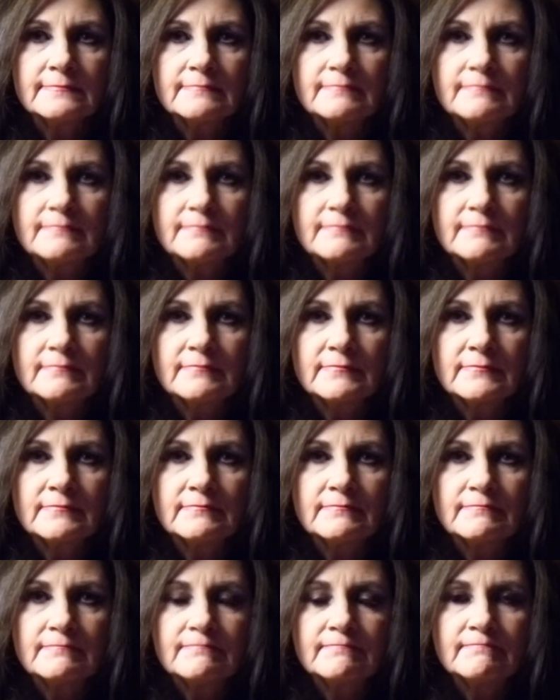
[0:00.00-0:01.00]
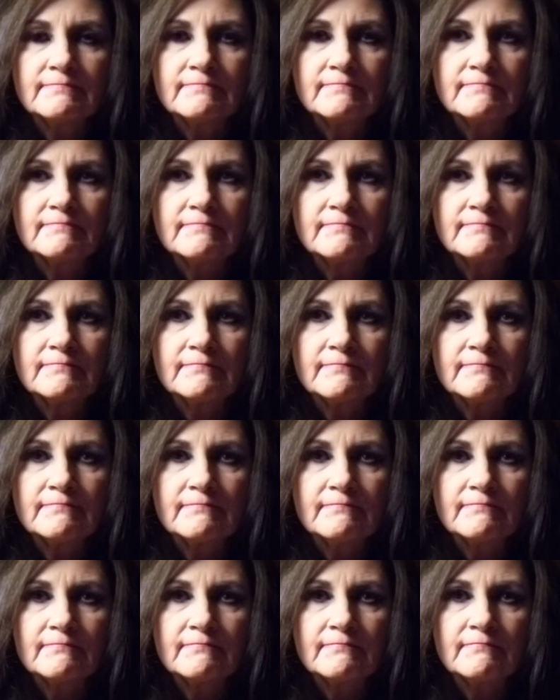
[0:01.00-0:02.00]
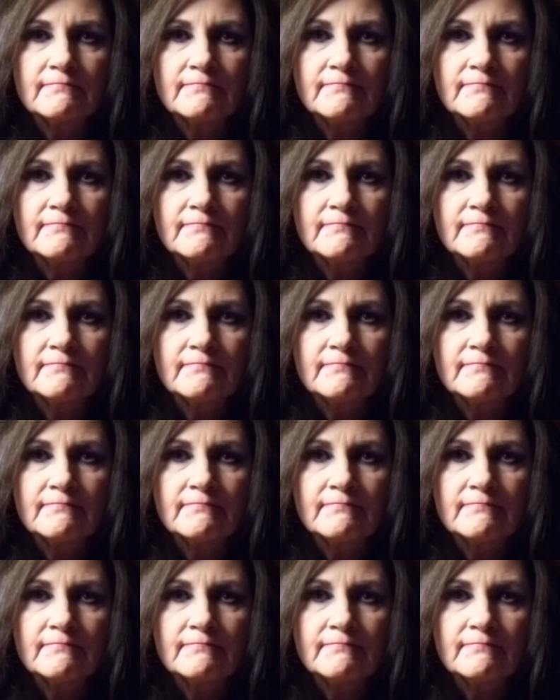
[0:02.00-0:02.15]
(no one is talking)